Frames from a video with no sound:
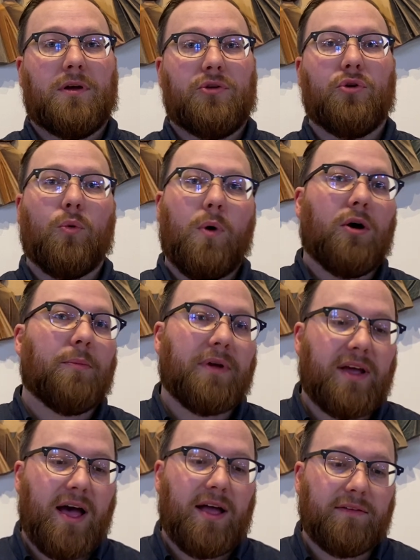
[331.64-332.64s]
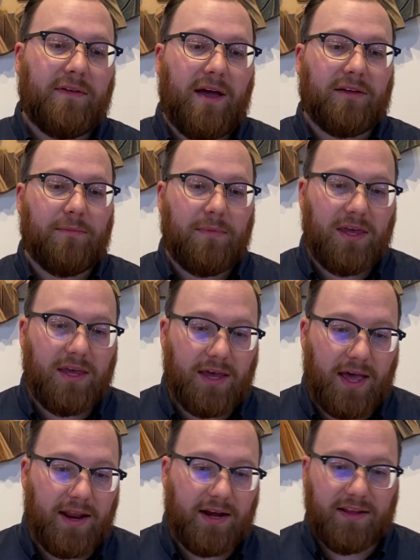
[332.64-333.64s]
You're welcome to contact
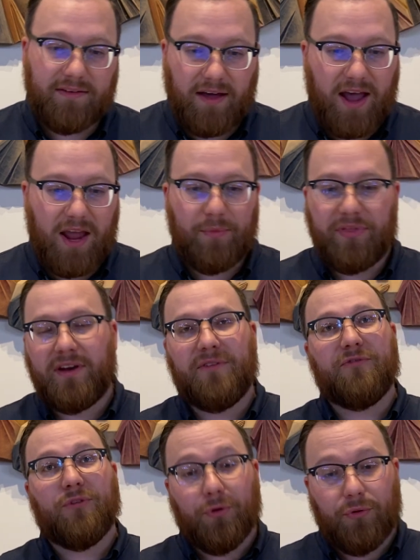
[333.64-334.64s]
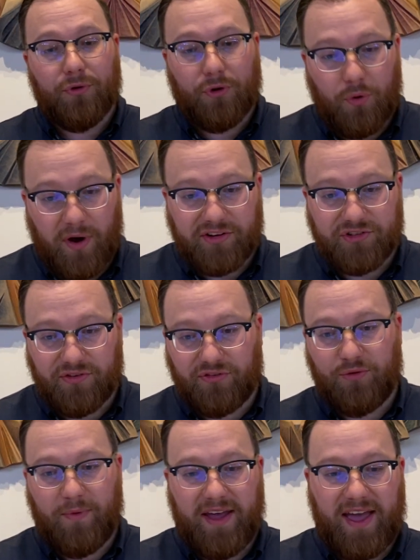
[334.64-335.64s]
me at any time with any further
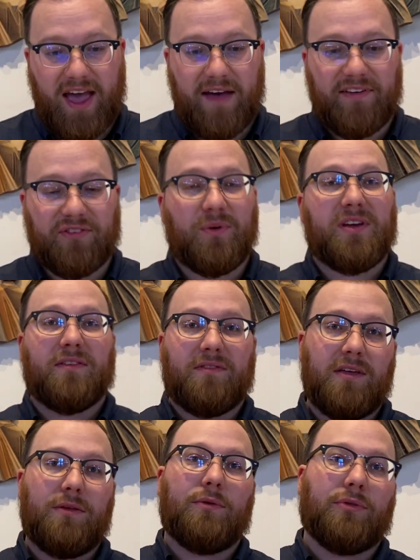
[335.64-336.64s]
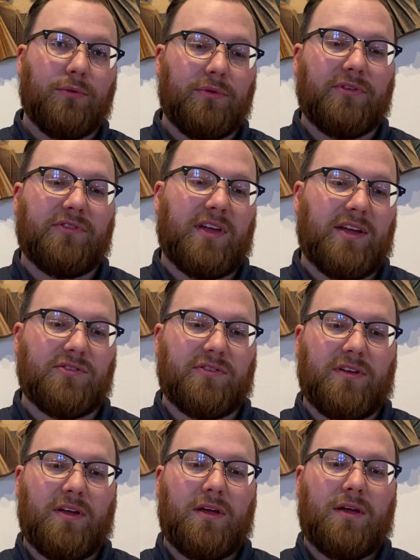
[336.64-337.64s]
questions you may have as we continue through the
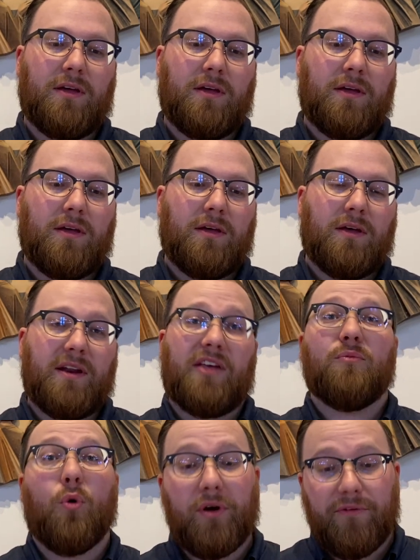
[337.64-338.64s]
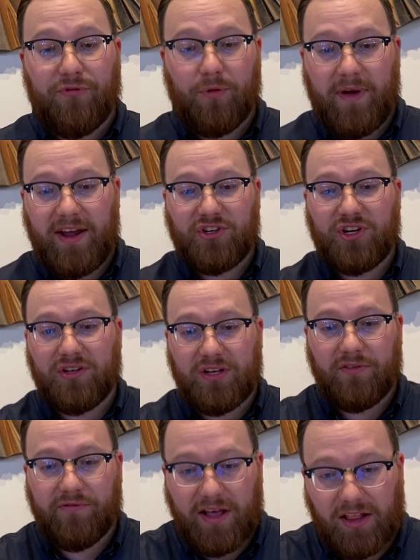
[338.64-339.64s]
stages. And as more information
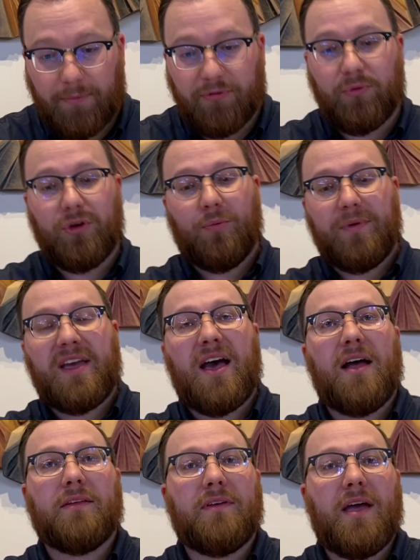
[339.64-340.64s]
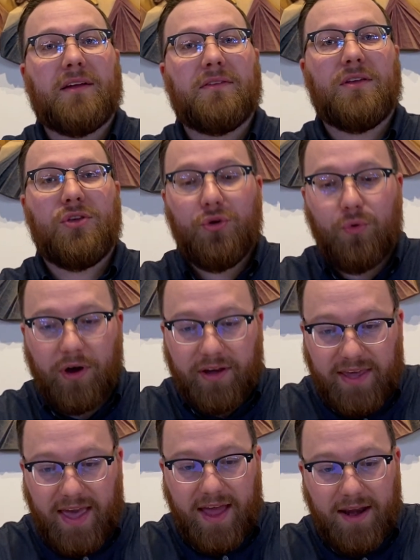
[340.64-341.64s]
develops, we will be contacting you
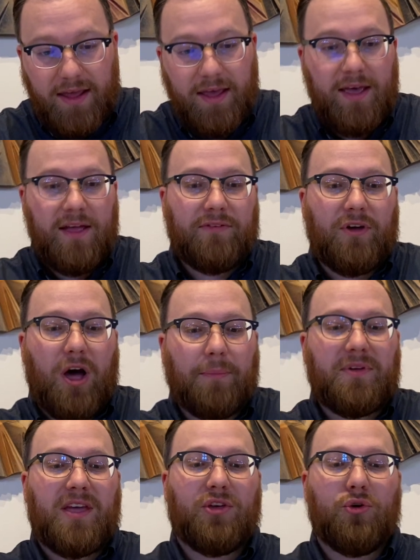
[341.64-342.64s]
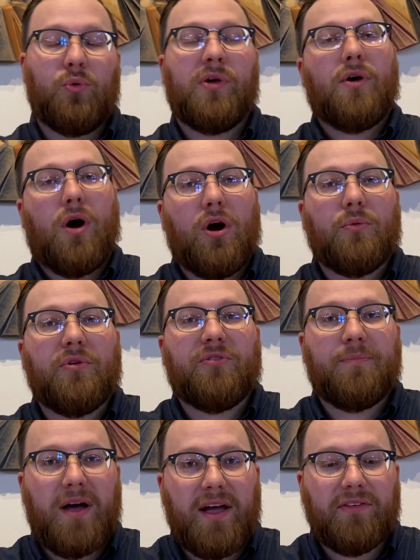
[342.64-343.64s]
again to update you with our
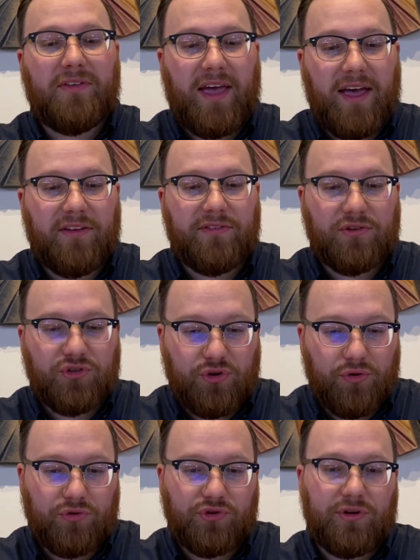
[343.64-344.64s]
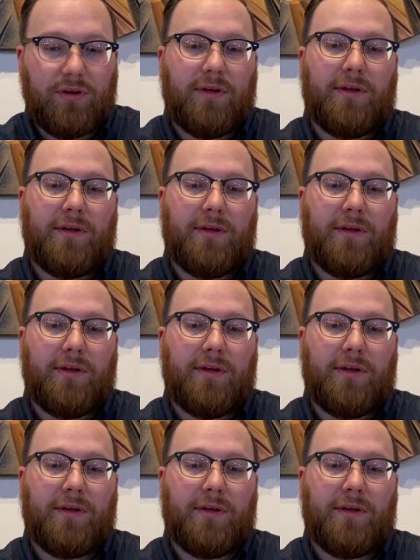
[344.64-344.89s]
response as a church.